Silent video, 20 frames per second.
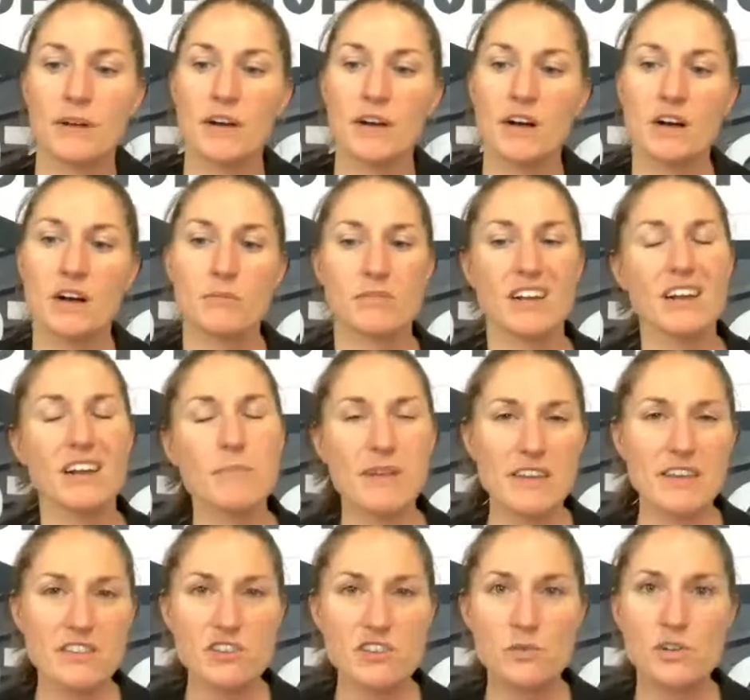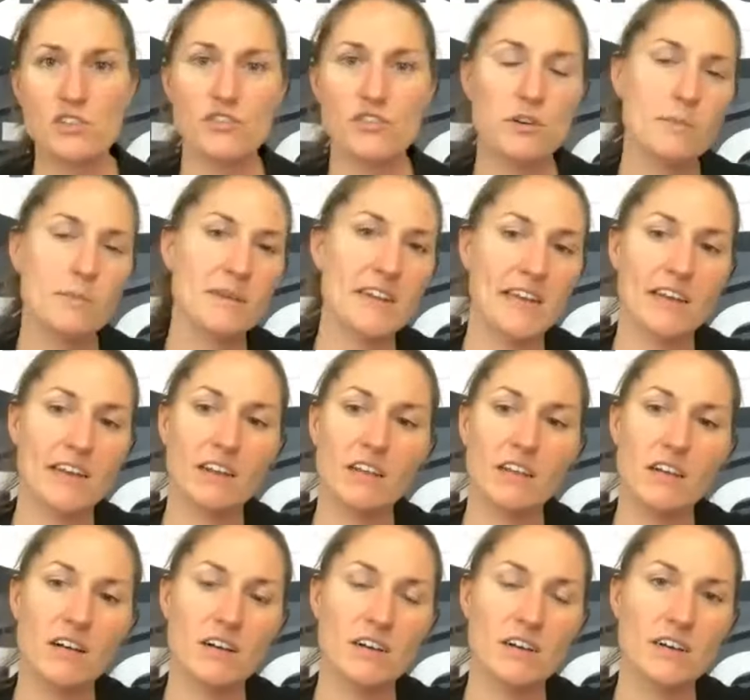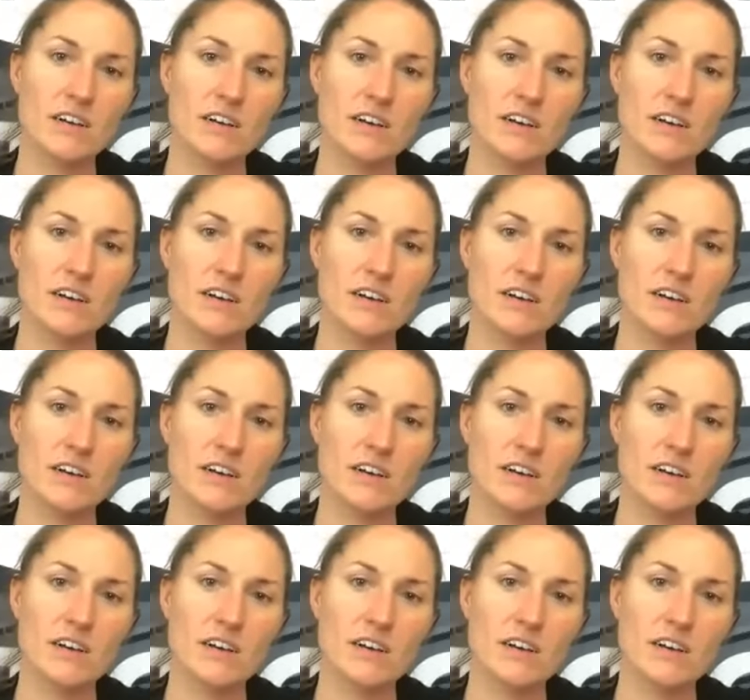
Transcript: kind of making the switch from an analog